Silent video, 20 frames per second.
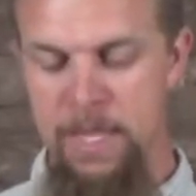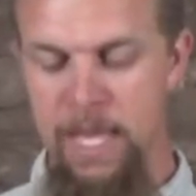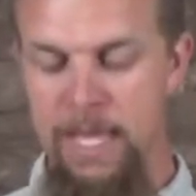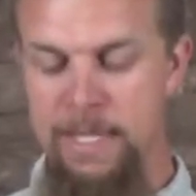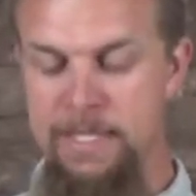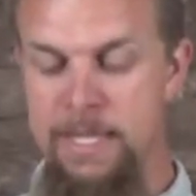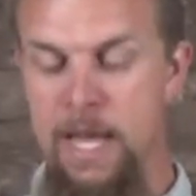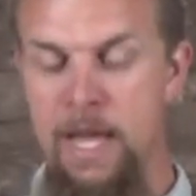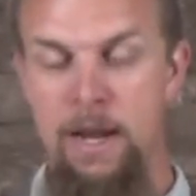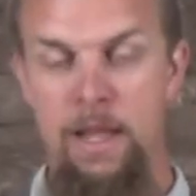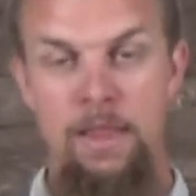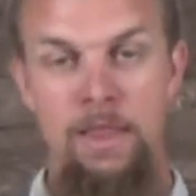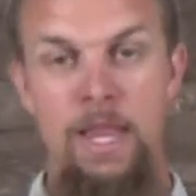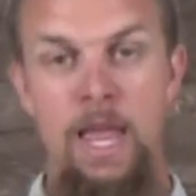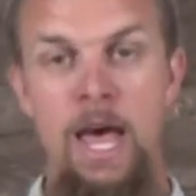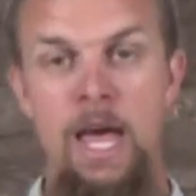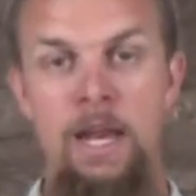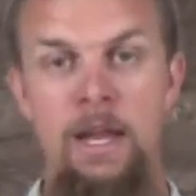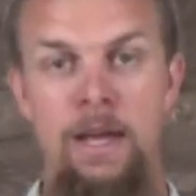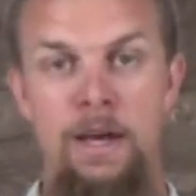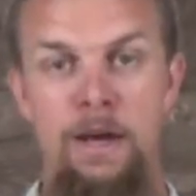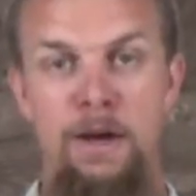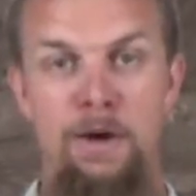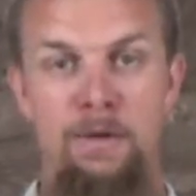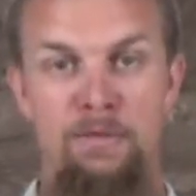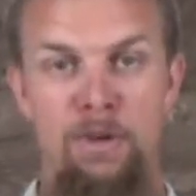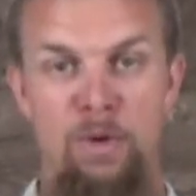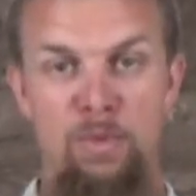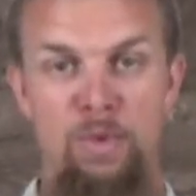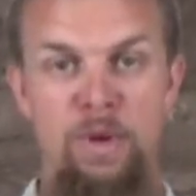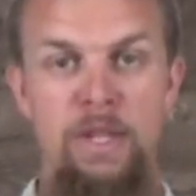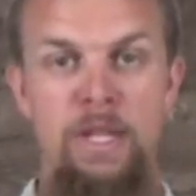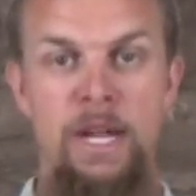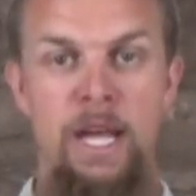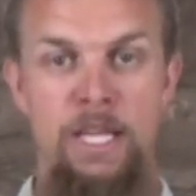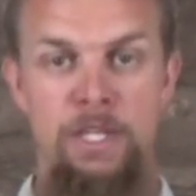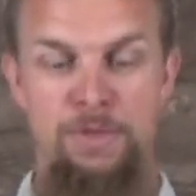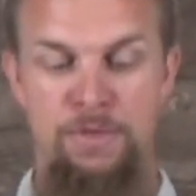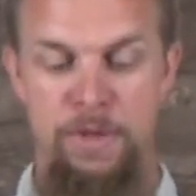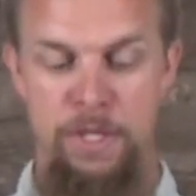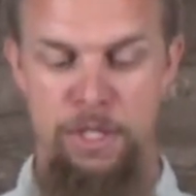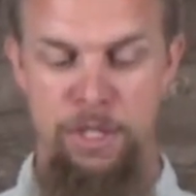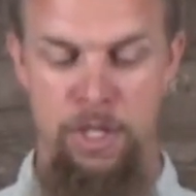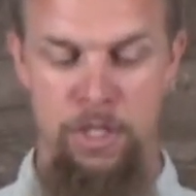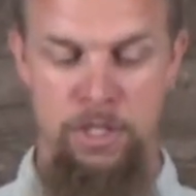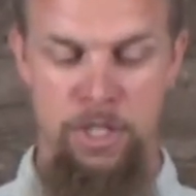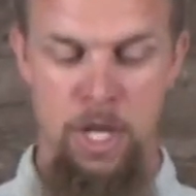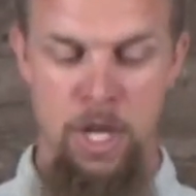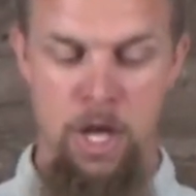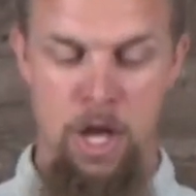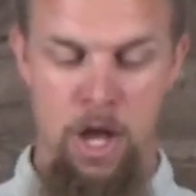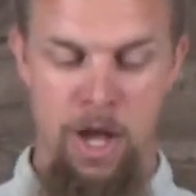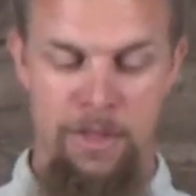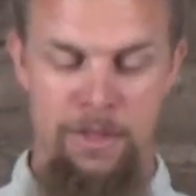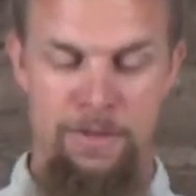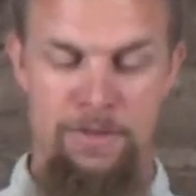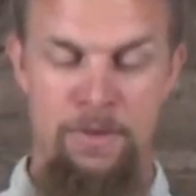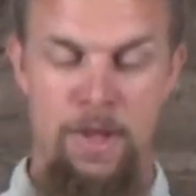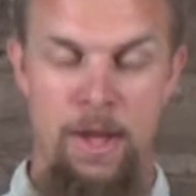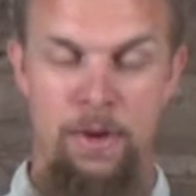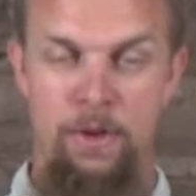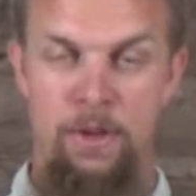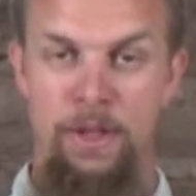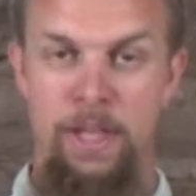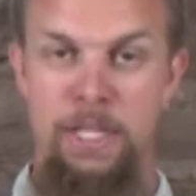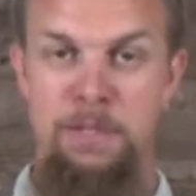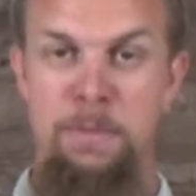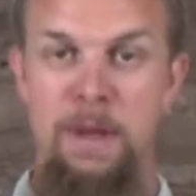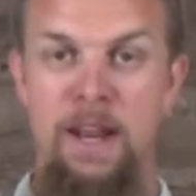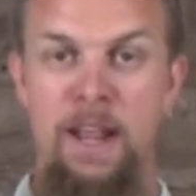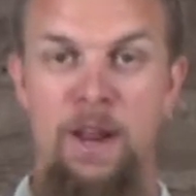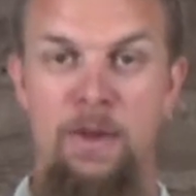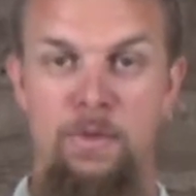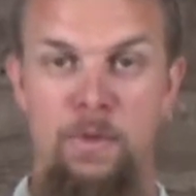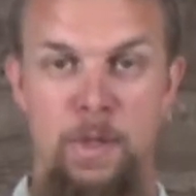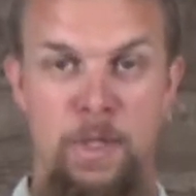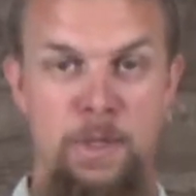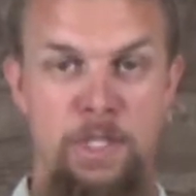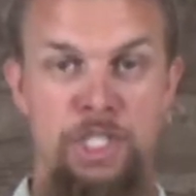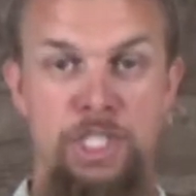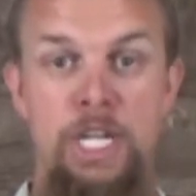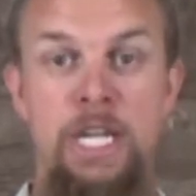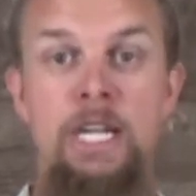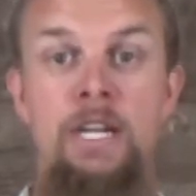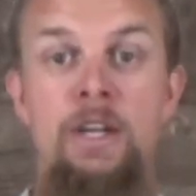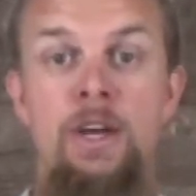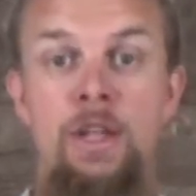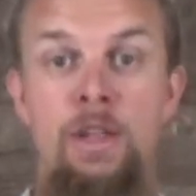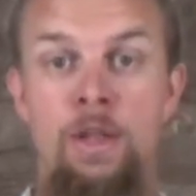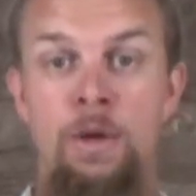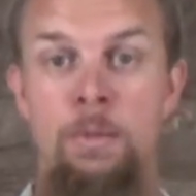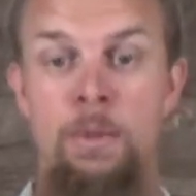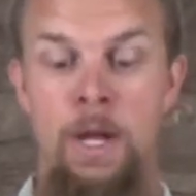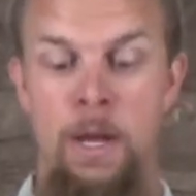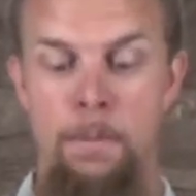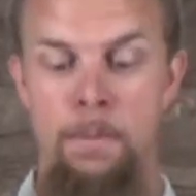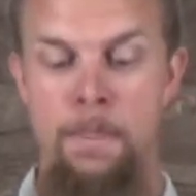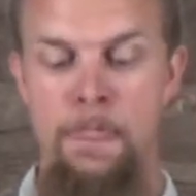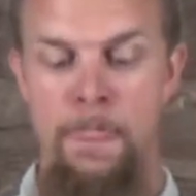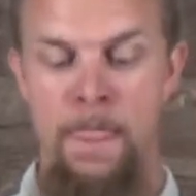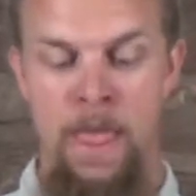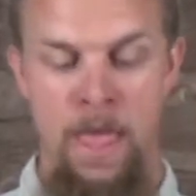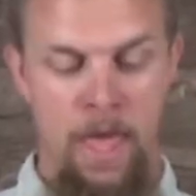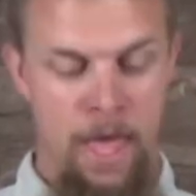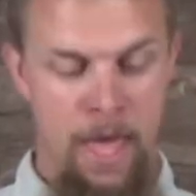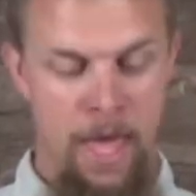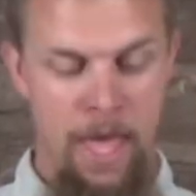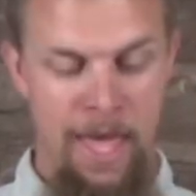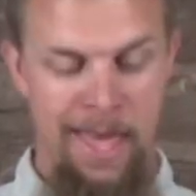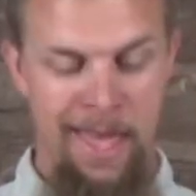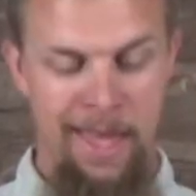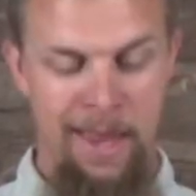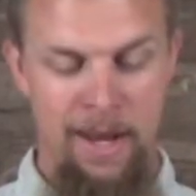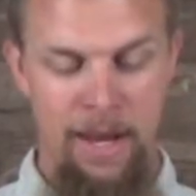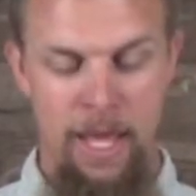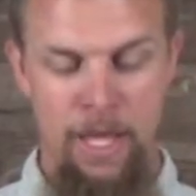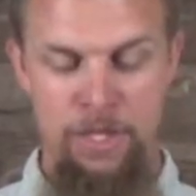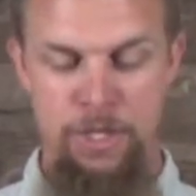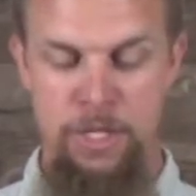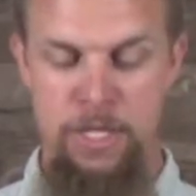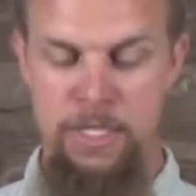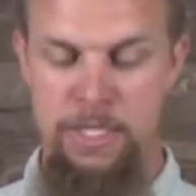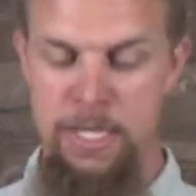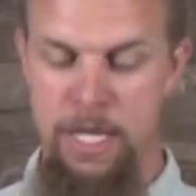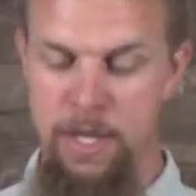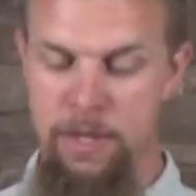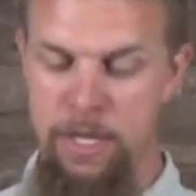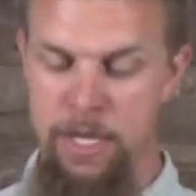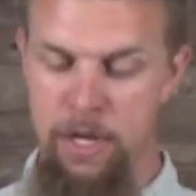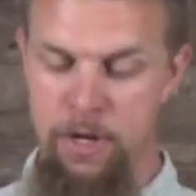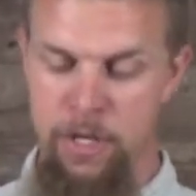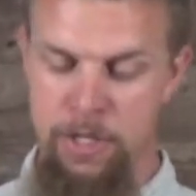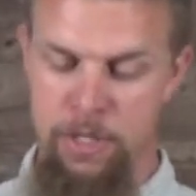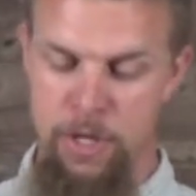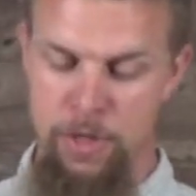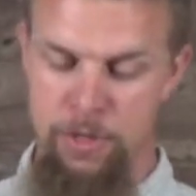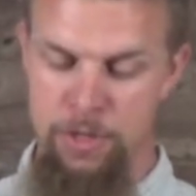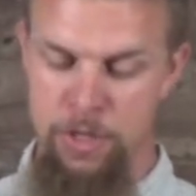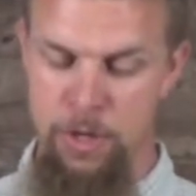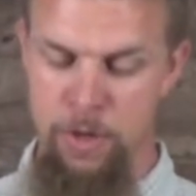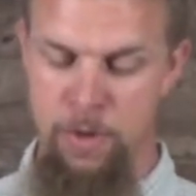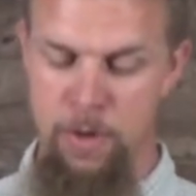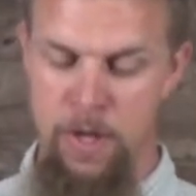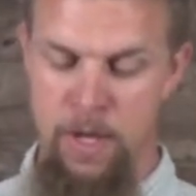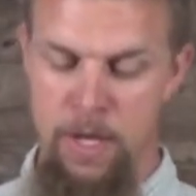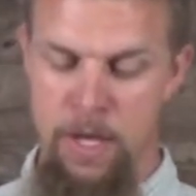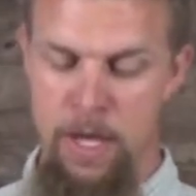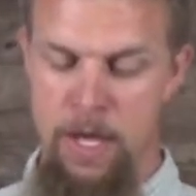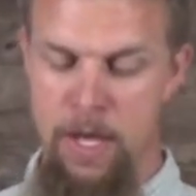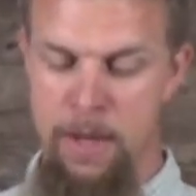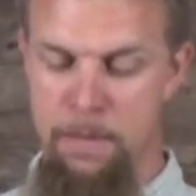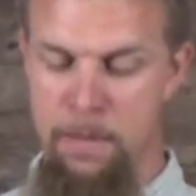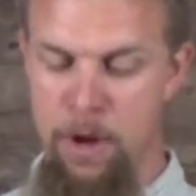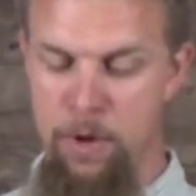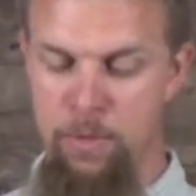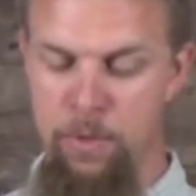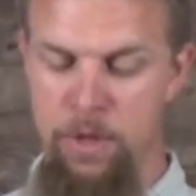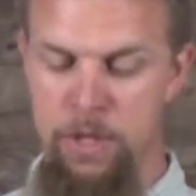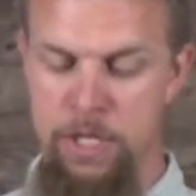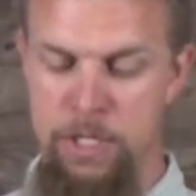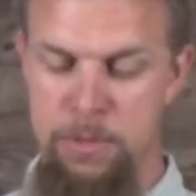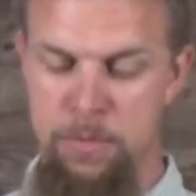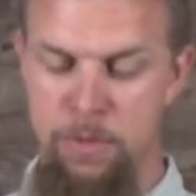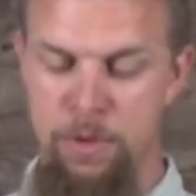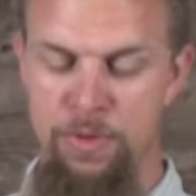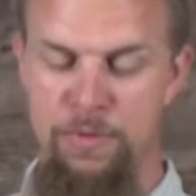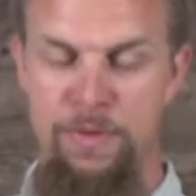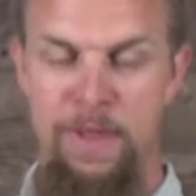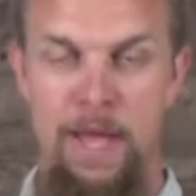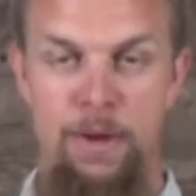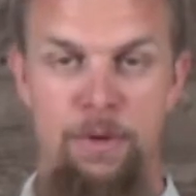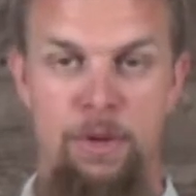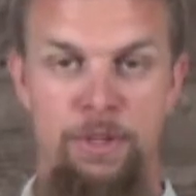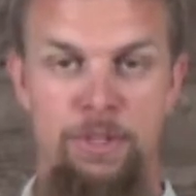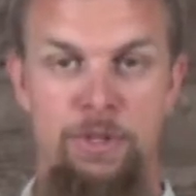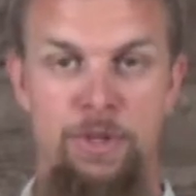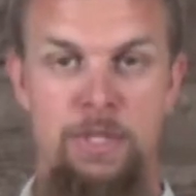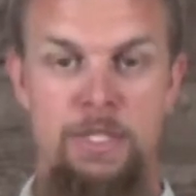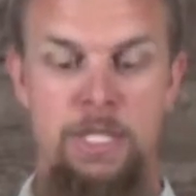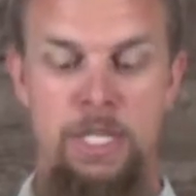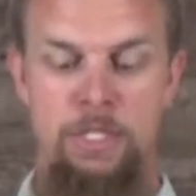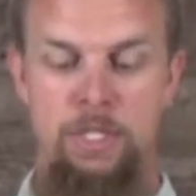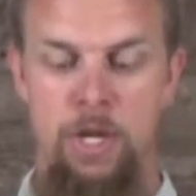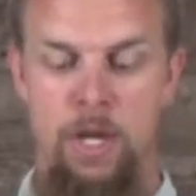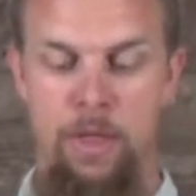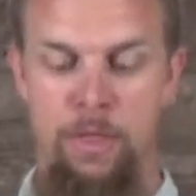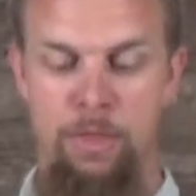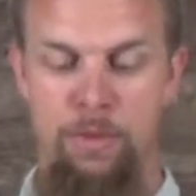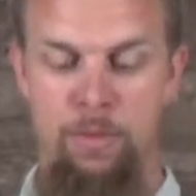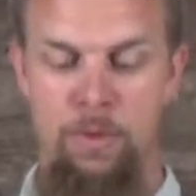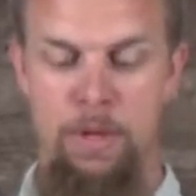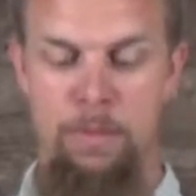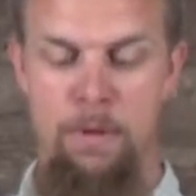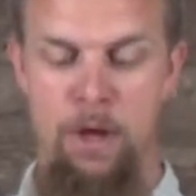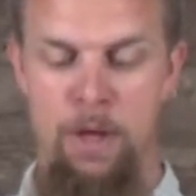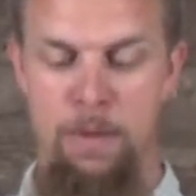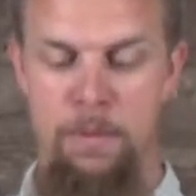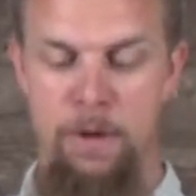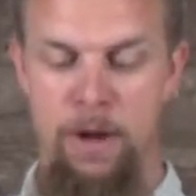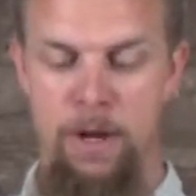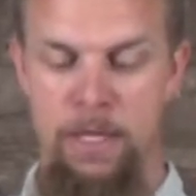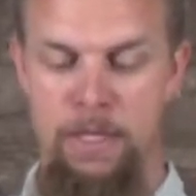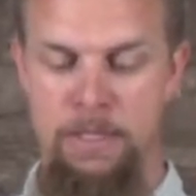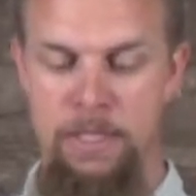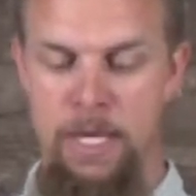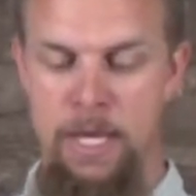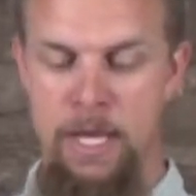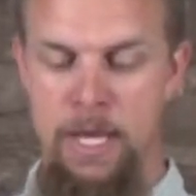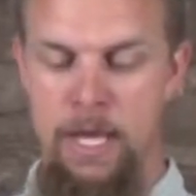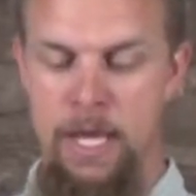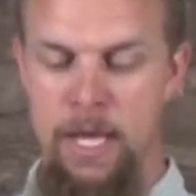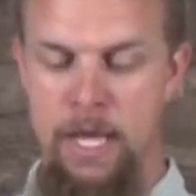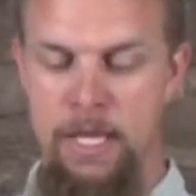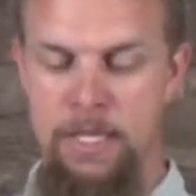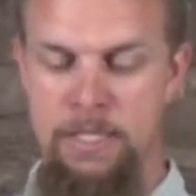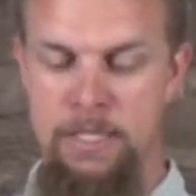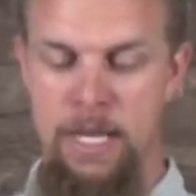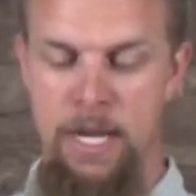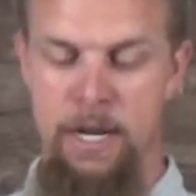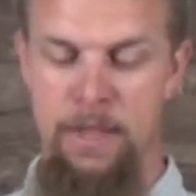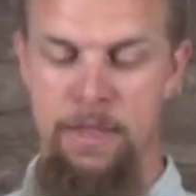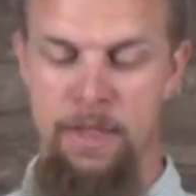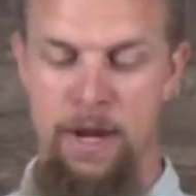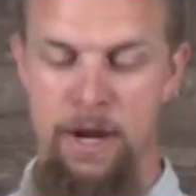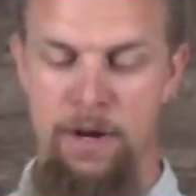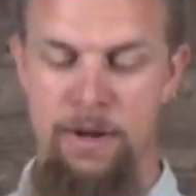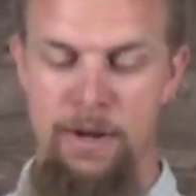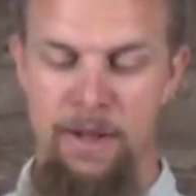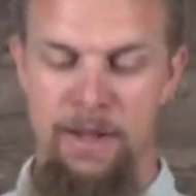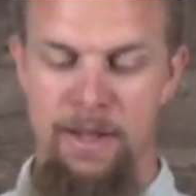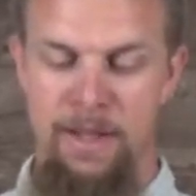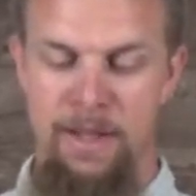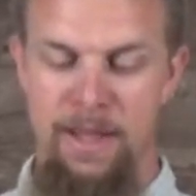It's got a lot of really nice features on this fly reel. It's made out of machined aluminum, and as you can tell here, it's also um, a really smooth fly reel, so it sits on three ball bearings inside of there.